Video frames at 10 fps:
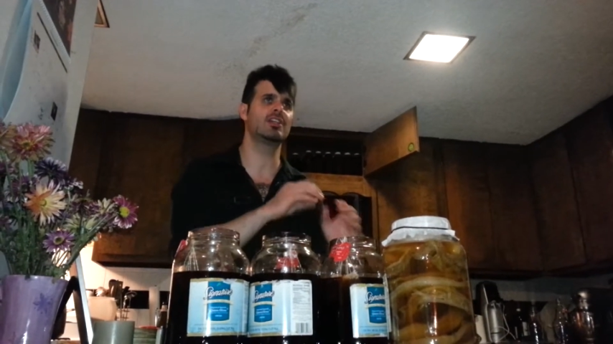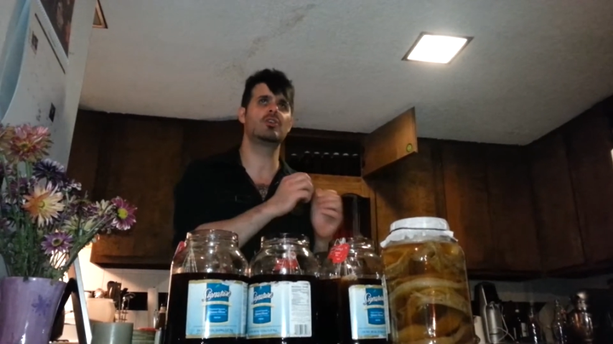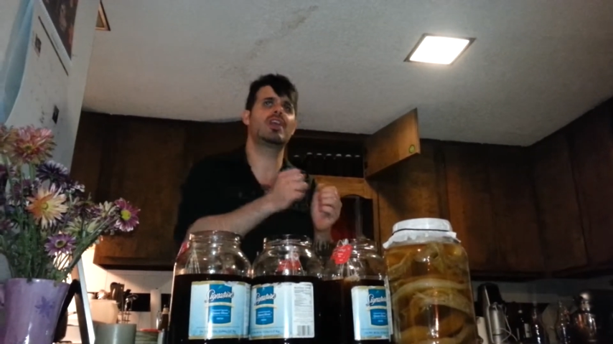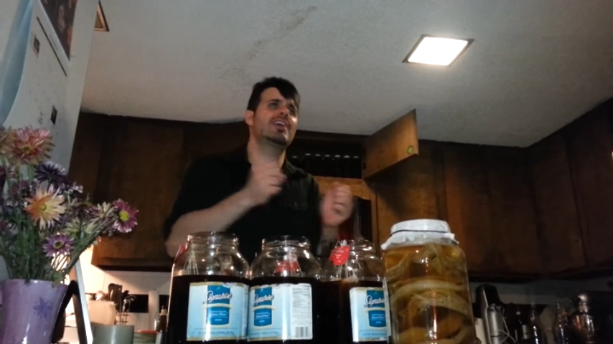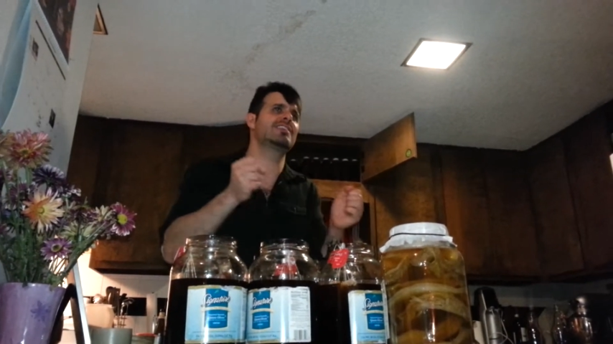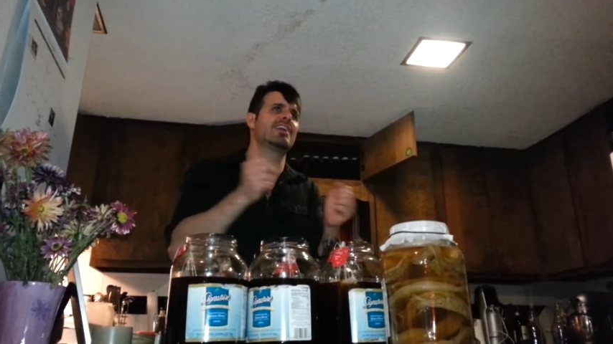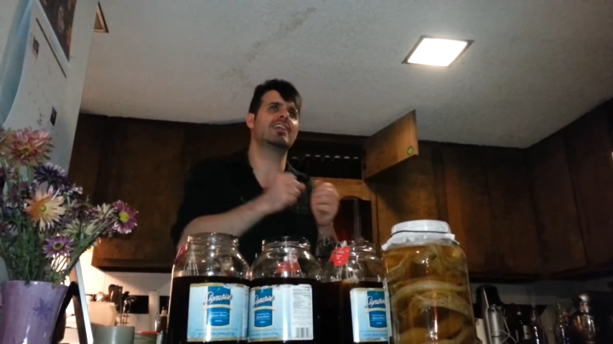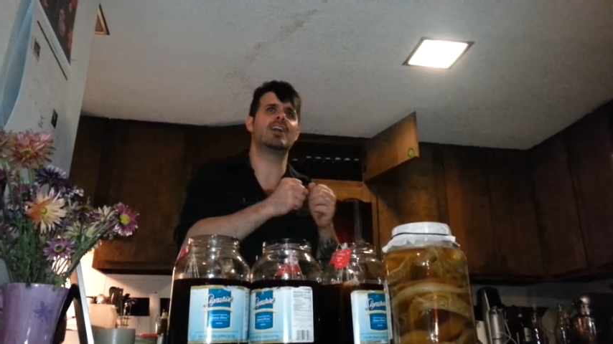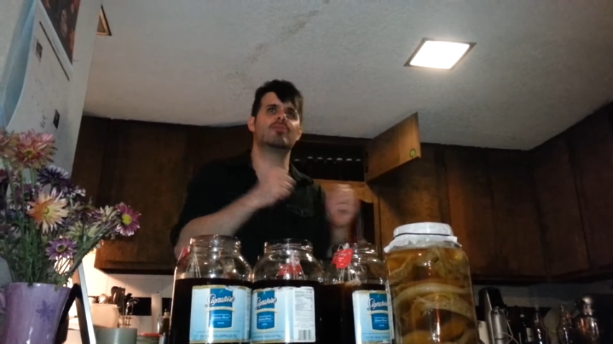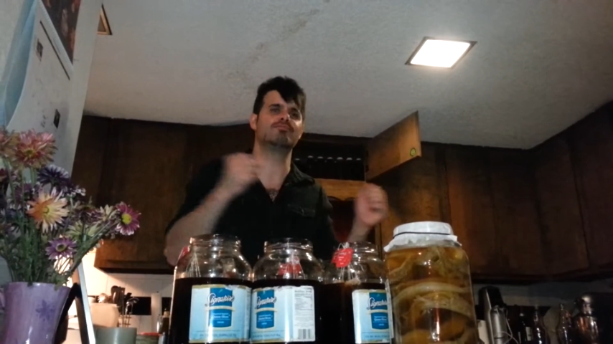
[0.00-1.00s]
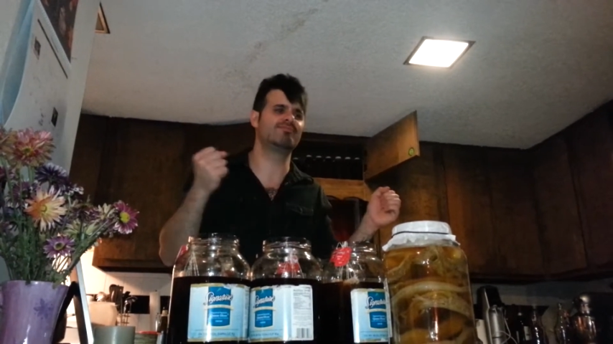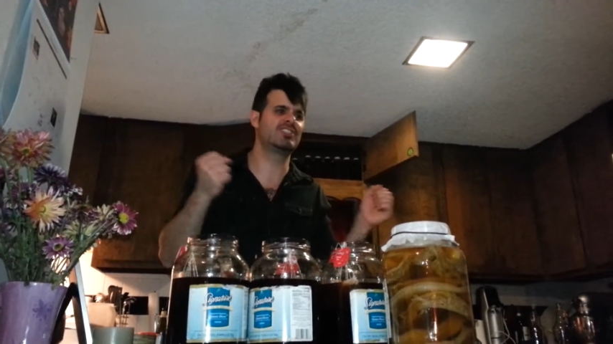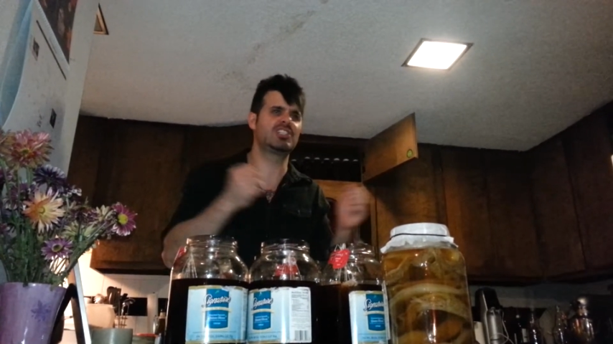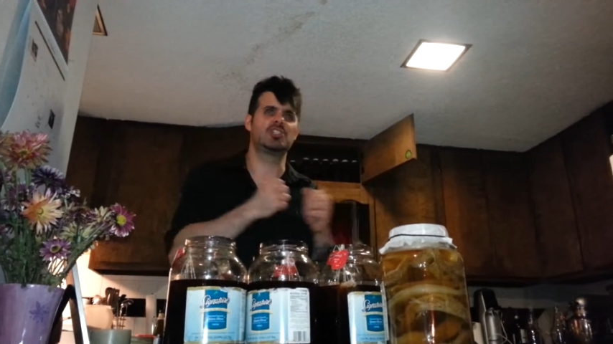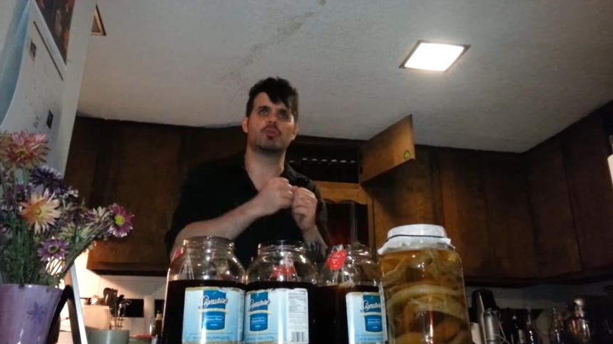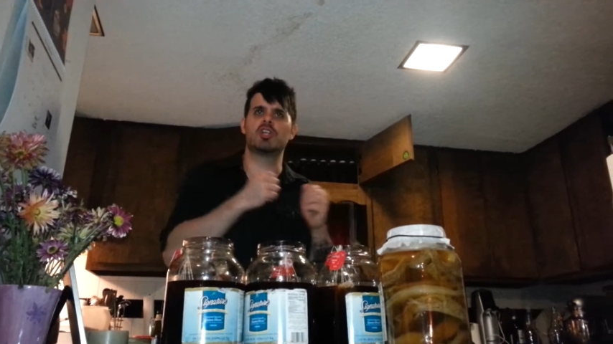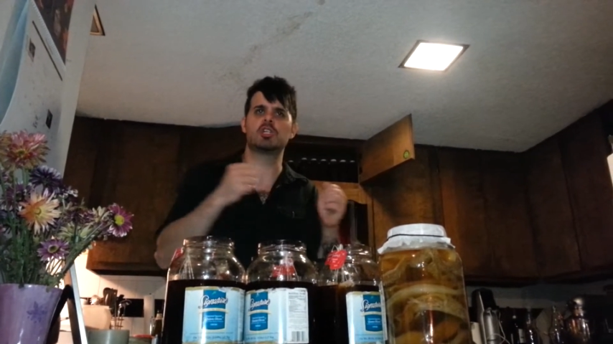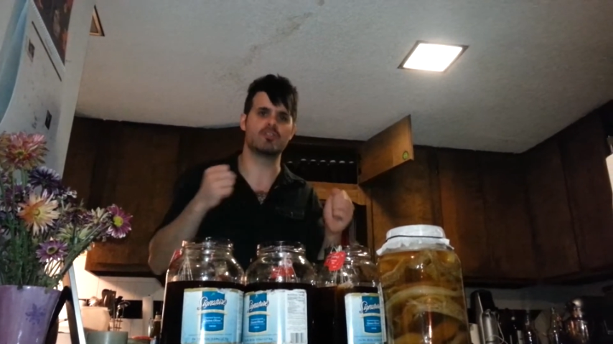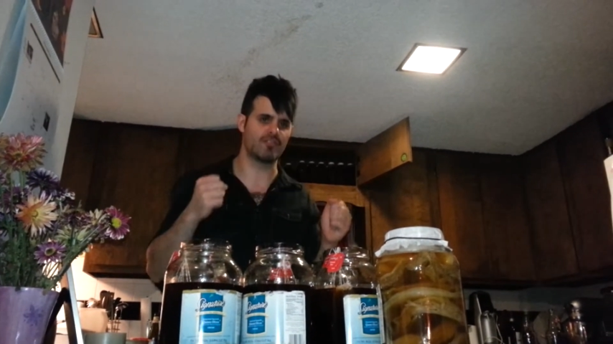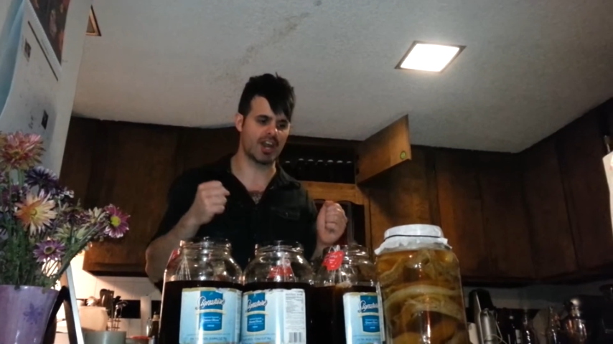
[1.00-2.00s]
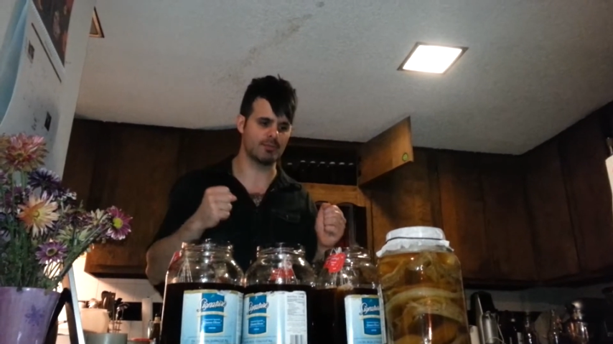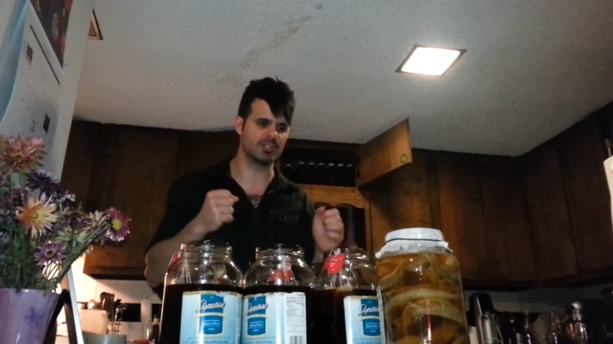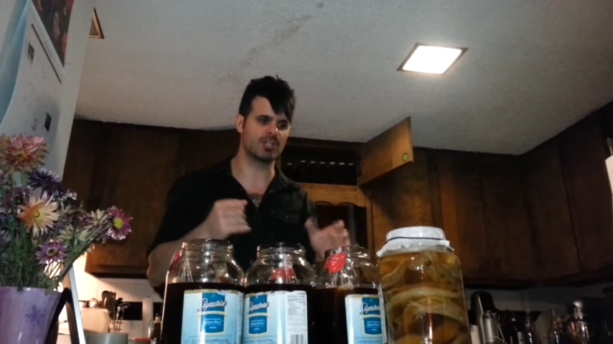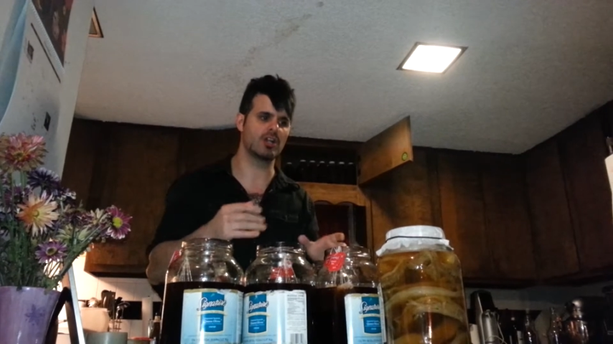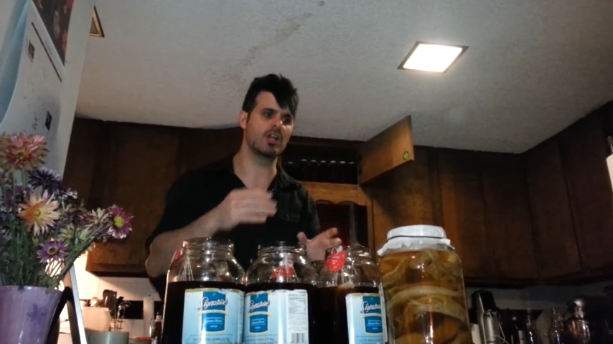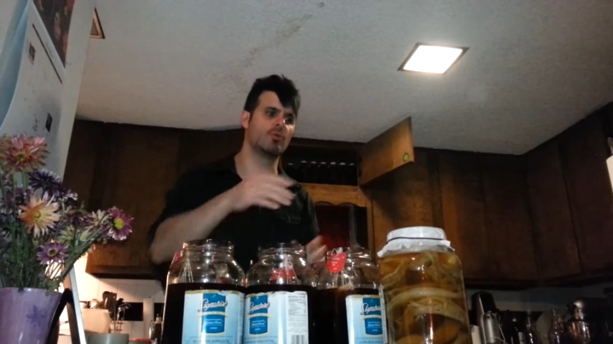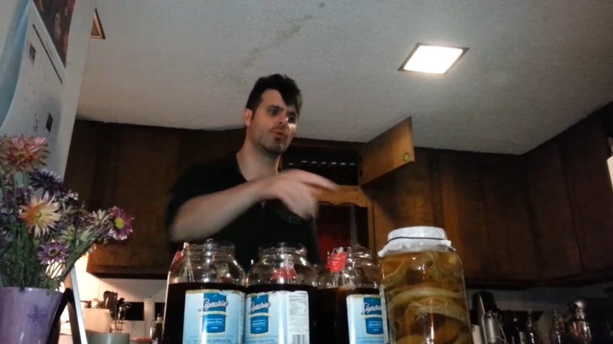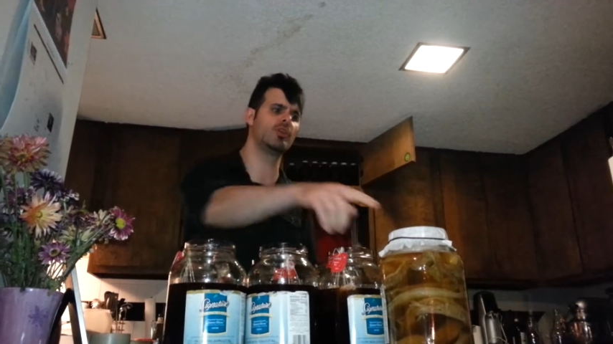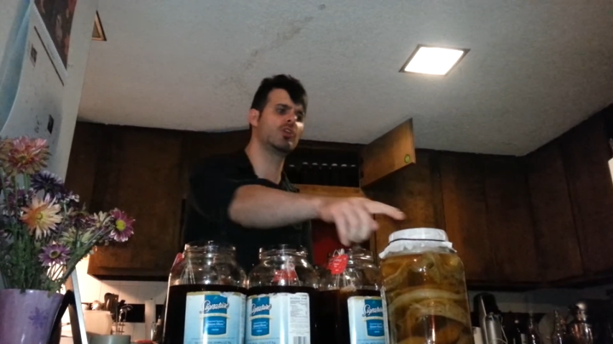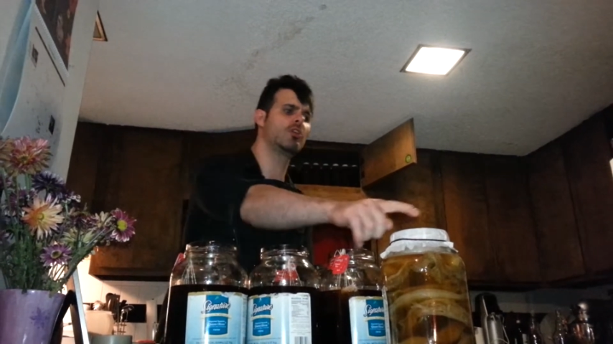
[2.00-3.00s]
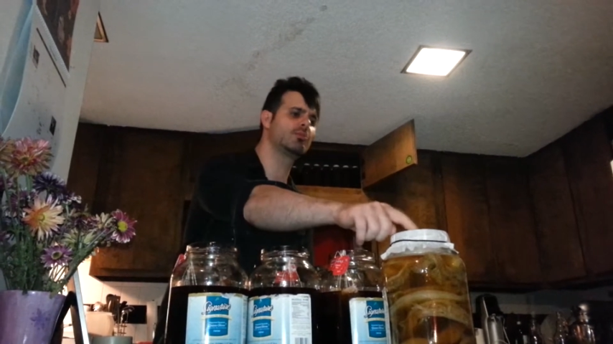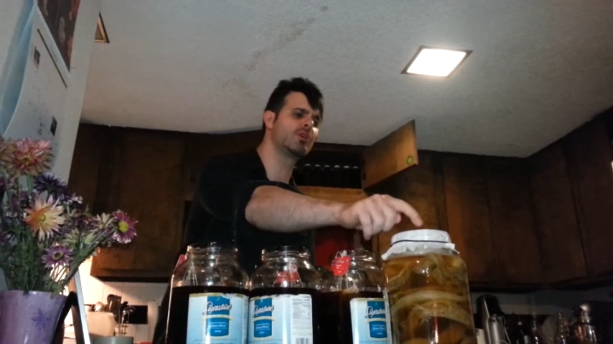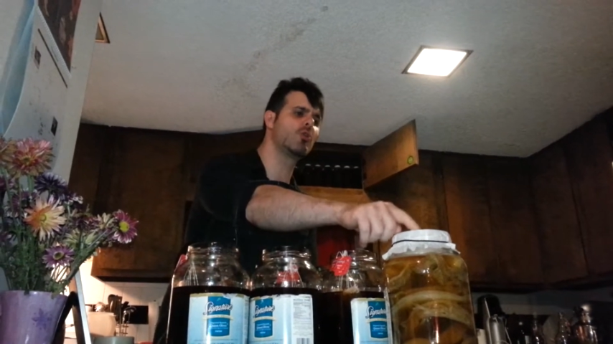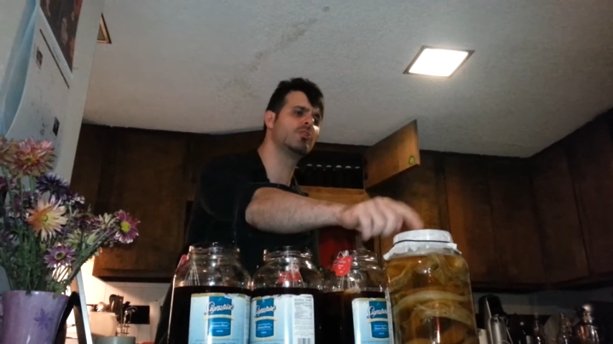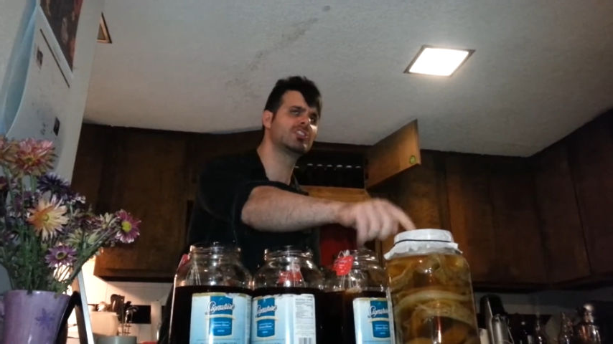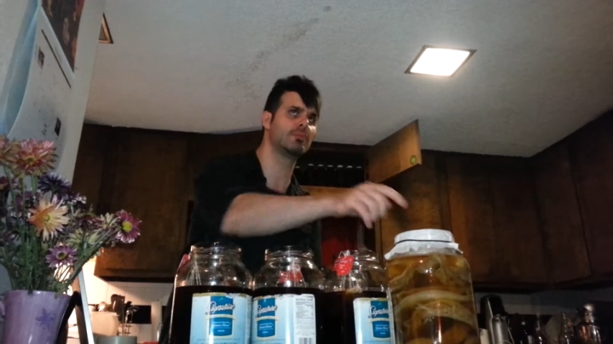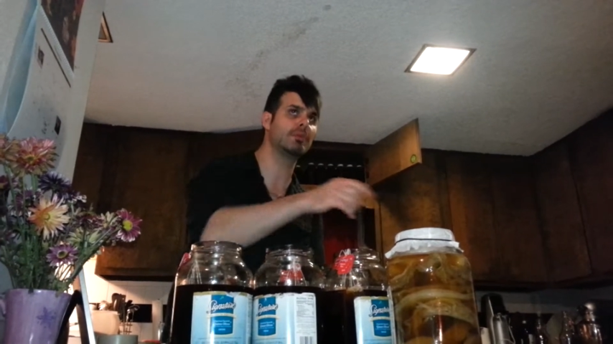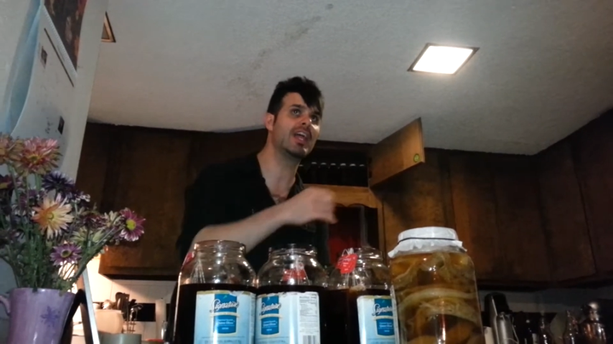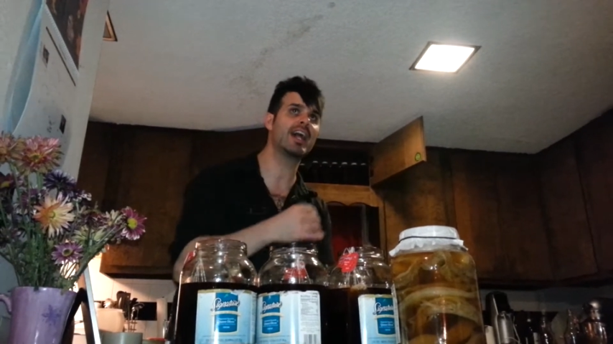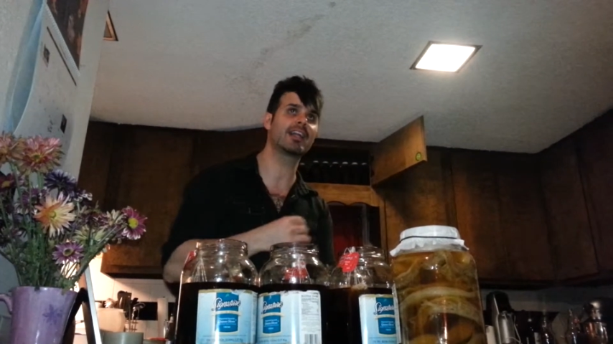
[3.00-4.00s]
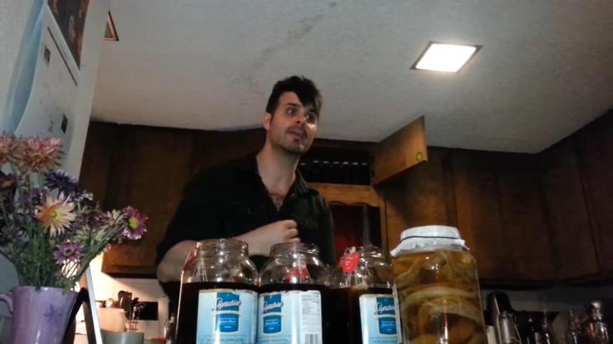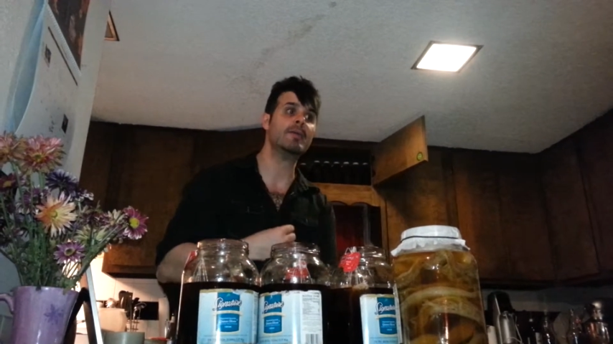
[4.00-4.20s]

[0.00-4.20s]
you can't tell how stretched the fibers are. And the ultimate goal is to block